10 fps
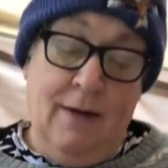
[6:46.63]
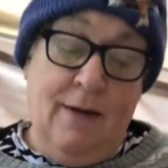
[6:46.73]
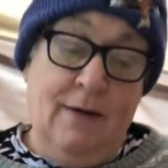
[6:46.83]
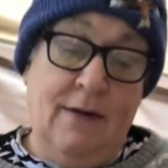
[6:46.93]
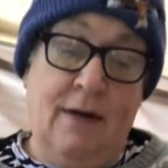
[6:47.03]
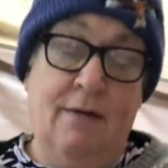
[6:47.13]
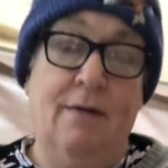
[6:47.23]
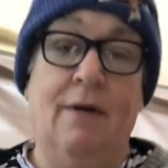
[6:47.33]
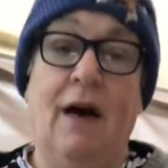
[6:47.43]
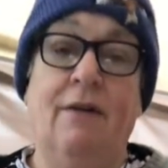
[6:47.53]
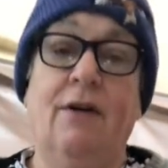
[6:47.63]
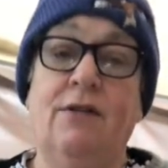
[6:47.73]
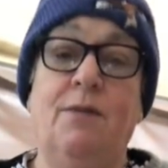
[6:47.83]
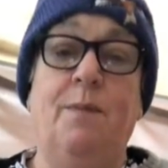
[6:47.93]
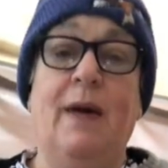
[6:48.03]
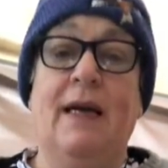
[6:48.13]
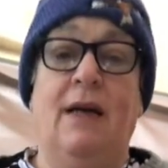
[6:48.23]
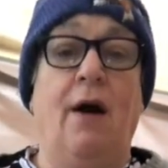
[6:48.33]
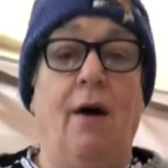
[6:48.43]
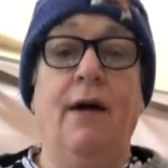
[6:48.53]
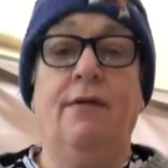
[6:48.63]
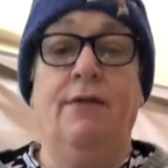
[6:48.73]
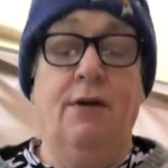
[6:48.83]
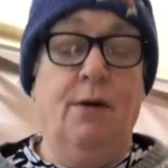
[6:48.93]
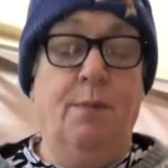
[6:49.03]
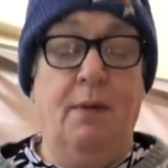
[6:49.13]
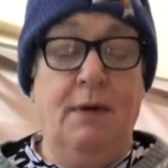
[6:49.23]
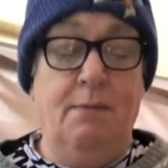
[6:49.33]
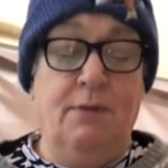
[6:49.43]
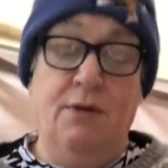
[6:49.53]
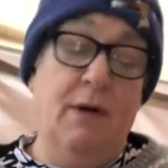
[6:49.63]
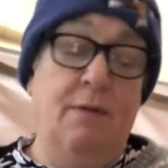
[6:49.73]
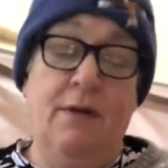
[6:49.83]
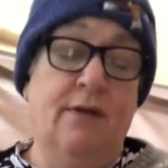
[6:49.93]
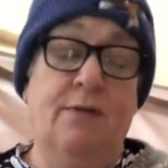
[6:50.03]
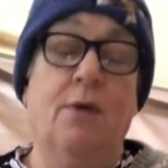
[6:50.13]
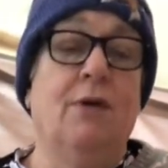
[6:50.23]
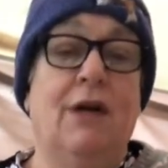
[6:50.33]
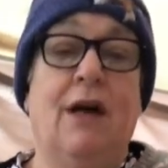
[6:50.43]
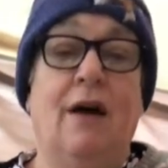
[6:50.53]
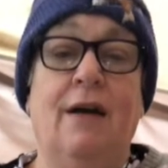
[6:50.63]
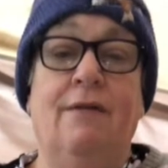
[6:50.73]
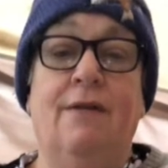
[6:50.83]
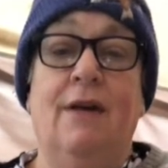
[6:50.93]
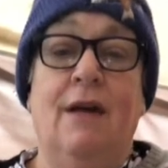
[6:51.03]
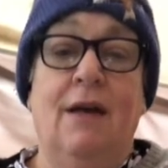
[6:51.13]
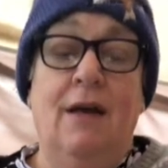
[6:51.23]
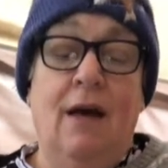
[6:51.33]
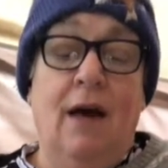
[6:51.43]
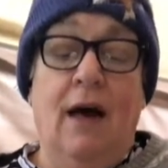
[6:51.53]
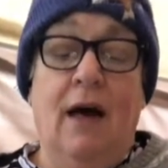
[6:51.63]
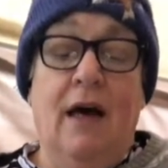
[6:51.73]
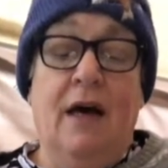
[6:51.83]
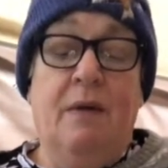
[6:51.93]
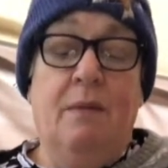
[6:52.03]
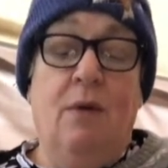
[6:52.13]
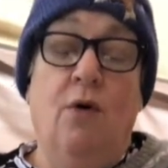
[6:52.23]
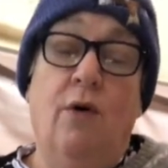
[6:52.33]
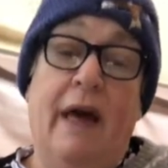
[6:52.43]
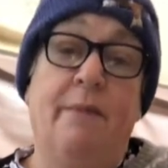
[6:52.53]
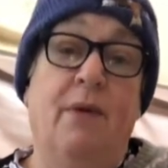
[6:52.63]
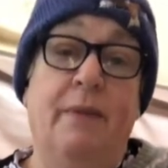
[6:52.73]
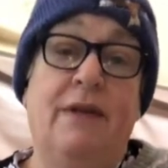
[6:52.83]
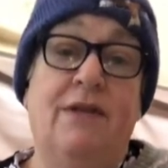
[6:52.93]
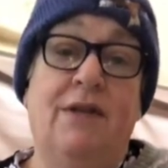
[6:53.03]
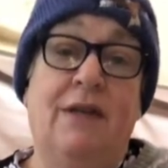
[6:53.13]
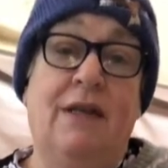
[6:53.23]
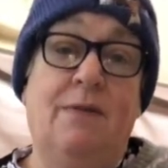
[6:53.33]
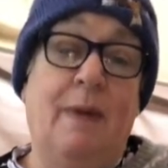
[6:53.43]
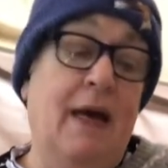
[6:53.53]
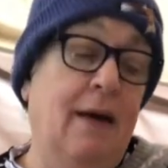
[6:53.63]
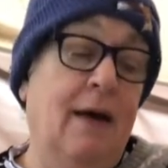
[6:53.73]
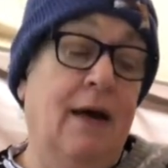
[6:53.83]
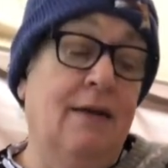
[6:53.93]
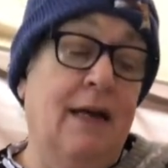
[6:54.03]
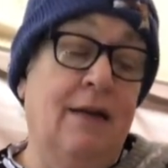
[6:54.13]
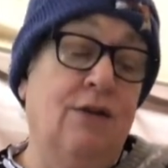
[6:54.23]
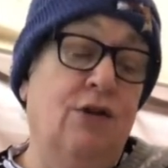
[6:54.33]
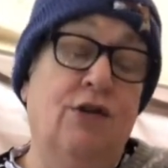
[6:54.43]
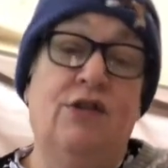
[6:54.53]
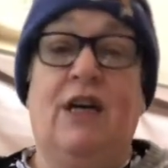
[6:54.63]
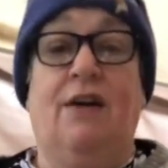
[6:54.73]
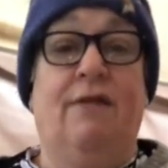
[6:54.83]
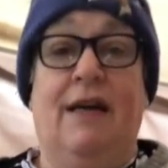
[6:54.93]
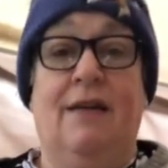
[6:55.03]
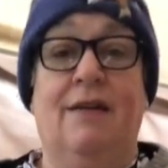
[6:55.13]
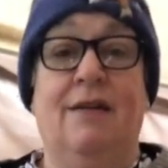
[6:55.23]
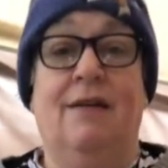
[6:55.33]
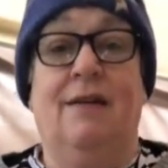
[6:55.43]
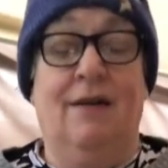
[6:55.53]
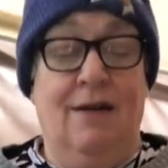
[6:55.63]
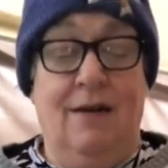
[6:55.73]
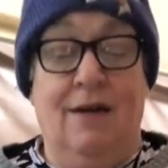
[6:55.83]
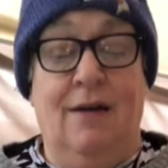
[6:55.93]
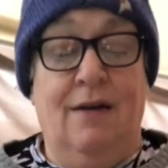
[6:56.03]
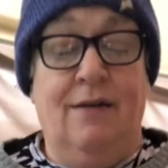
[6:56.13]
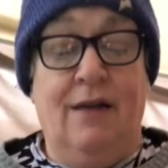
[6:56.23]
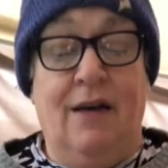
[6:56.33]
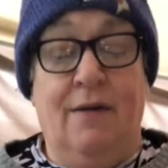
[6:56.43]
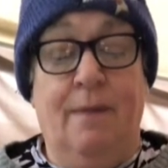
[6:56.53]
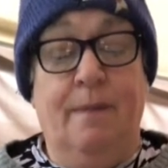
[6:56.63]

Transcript: So, I've got a big knife. You could probably do it with a smaller knife, or get Mummy to do this bit, and then you can decorate. So,